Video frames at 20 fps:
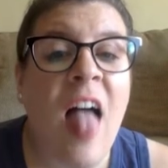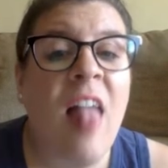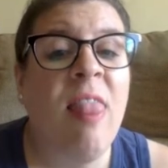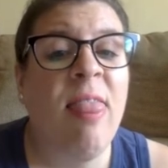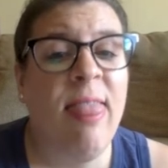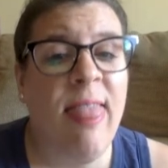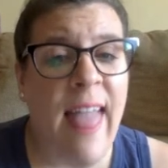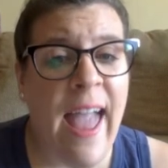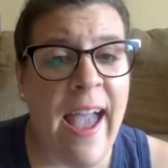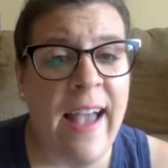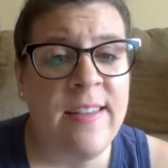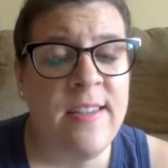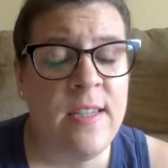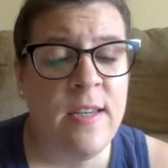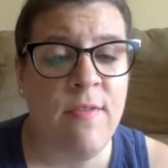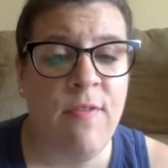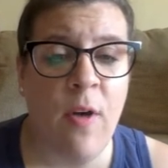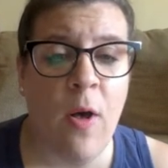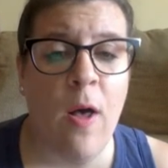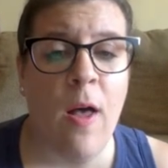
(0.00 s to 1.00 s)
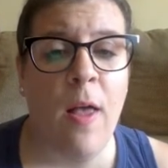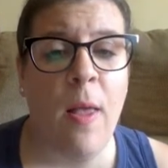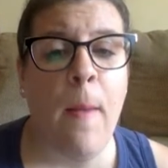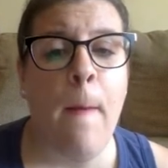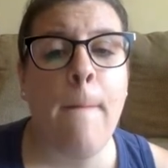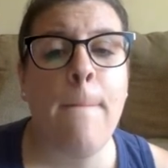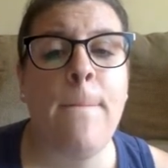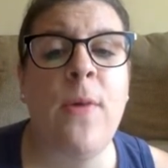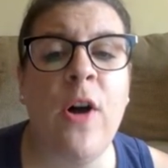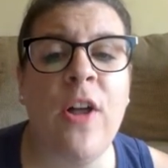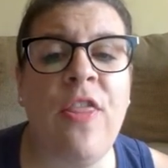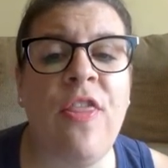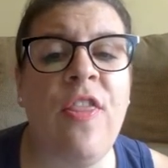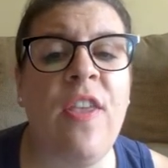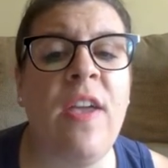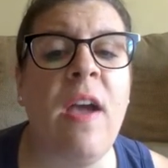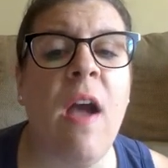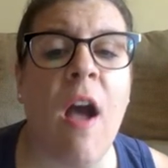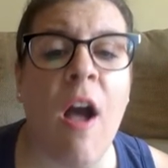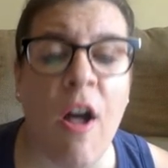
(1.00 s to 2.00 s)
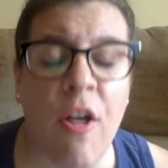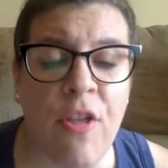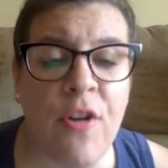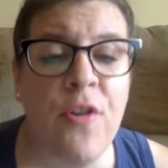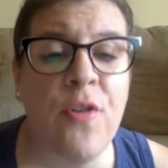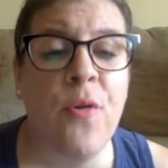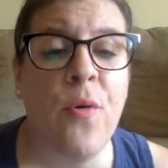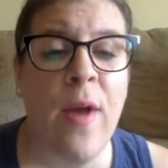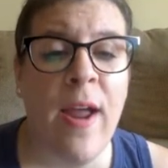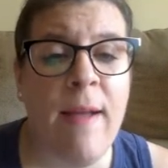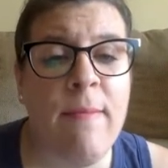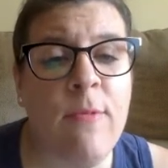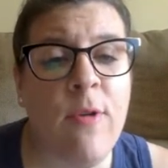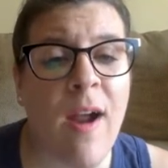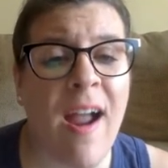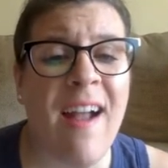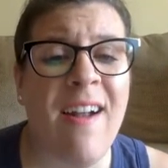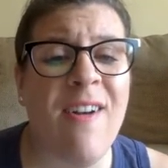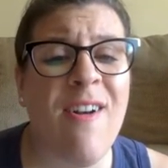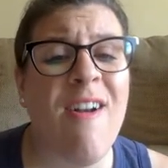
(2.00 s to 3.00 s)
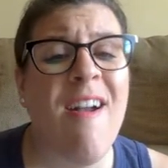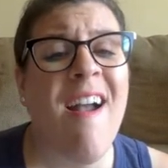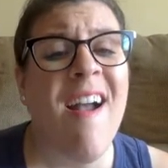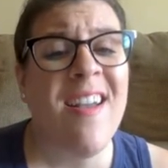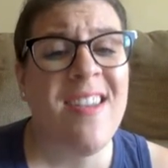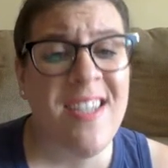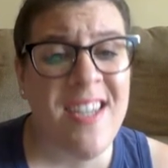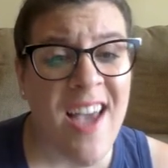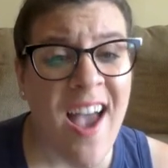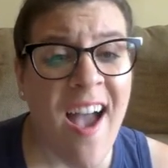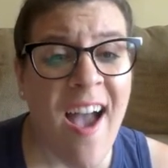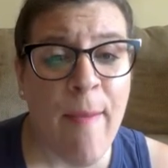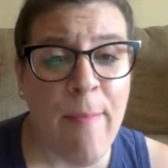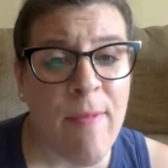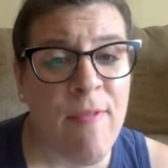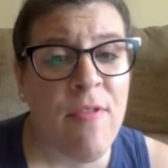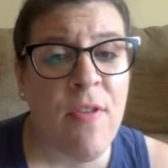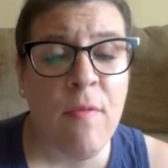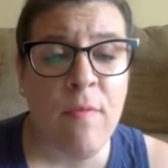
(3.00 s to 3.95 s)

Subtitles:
Last of all, put the other graham cracker on top of the